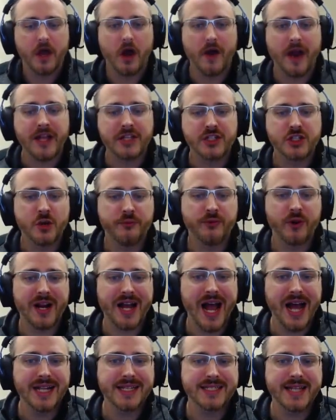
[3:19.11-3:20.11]
All right, so
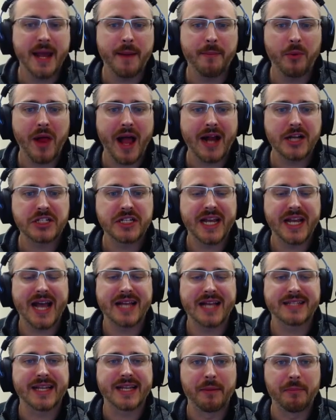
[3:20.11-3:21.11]
Forgotten Temple actually has a